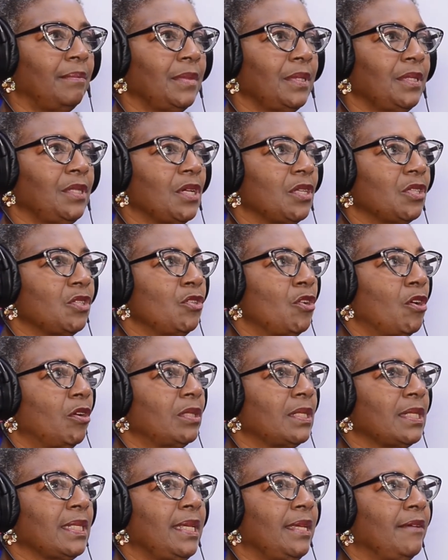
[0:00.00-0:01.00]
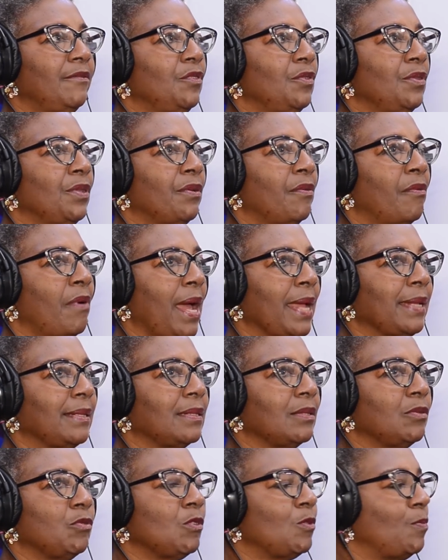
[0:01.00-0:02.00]
Does not give you the right
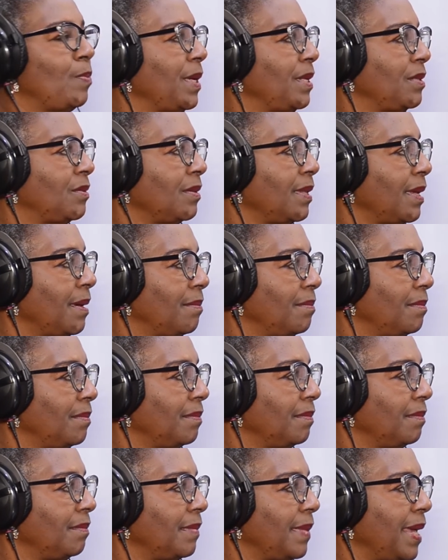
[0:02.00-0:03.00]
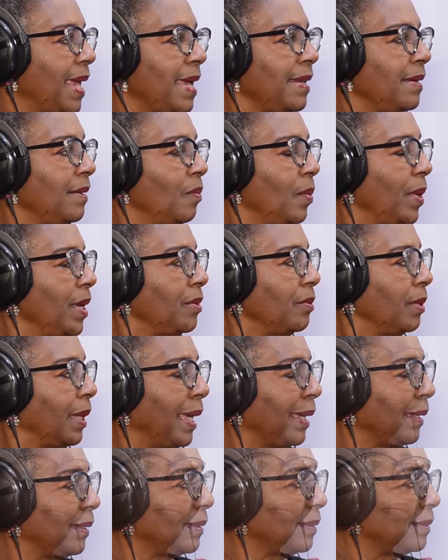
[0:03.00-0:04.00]
to speak to them any way you
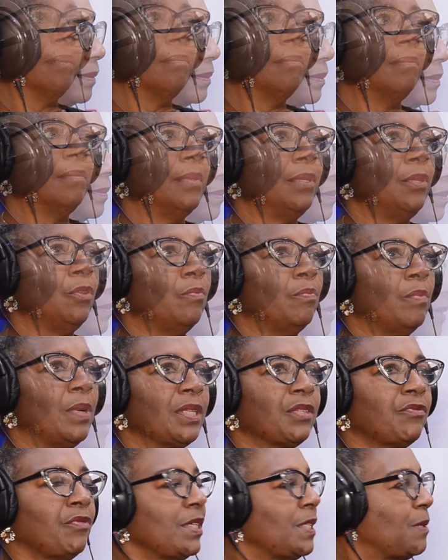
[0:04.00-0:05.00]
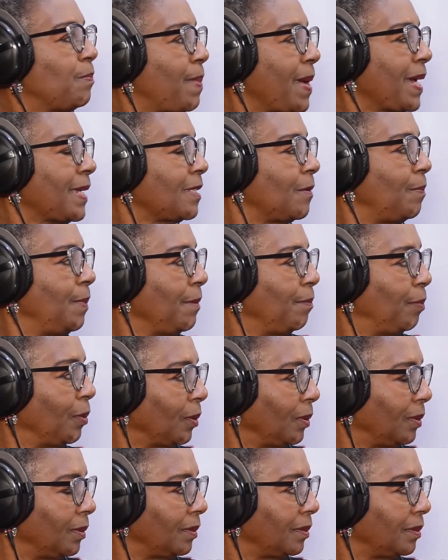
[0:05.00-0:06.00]
like. You must respect
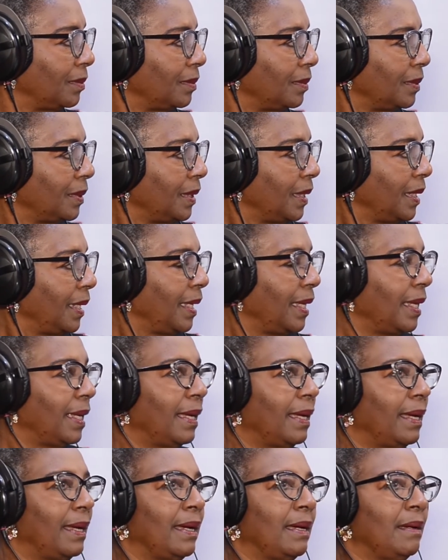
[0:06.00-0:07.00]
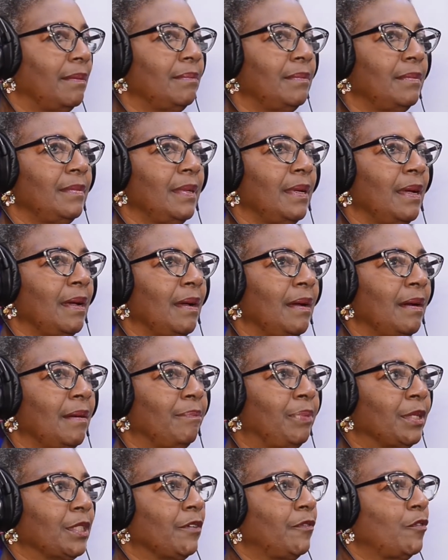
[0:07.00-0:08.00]
people.
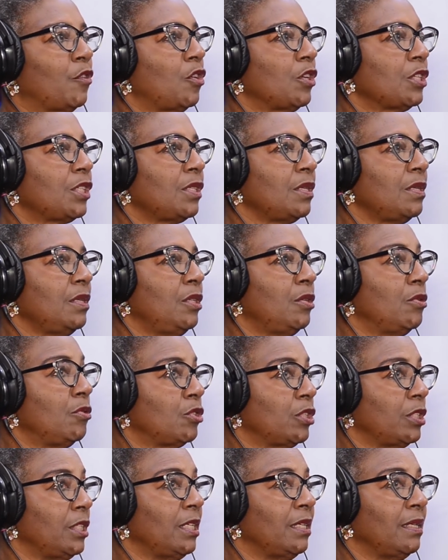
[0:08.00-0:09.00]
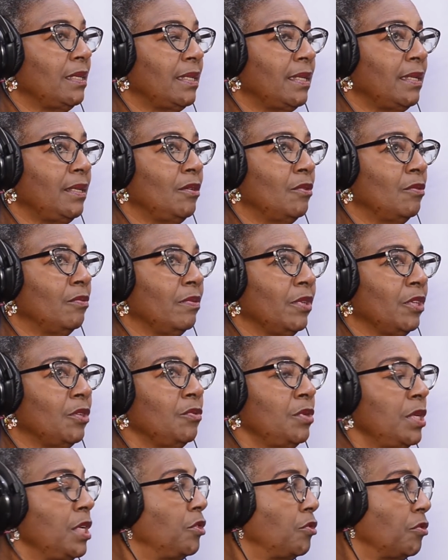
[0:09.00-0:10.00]
But of course, usually you
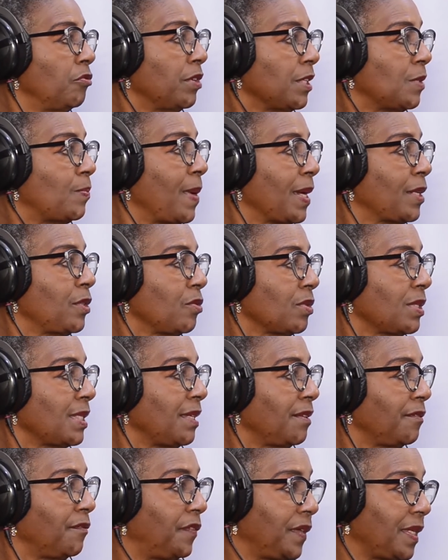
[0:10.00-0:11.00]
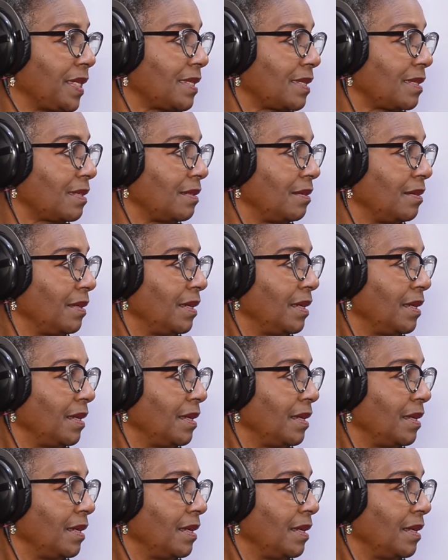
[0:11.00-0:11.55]
need to respect yourself first.